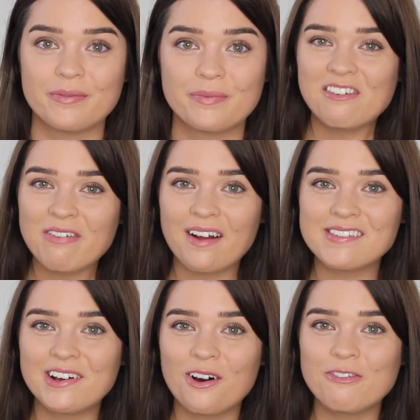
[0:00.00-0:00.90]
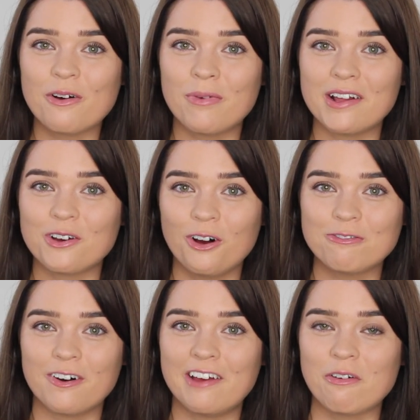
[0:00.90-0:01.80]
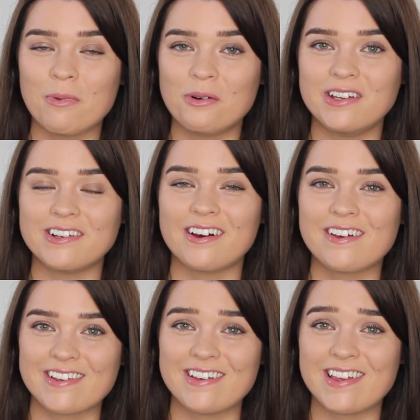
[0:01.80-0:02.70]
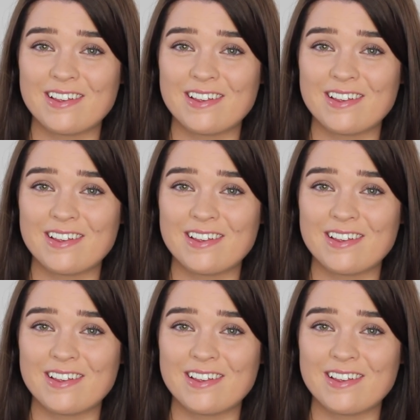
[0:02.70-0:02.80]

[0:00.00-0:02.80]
Then rounding off my top five multitaskers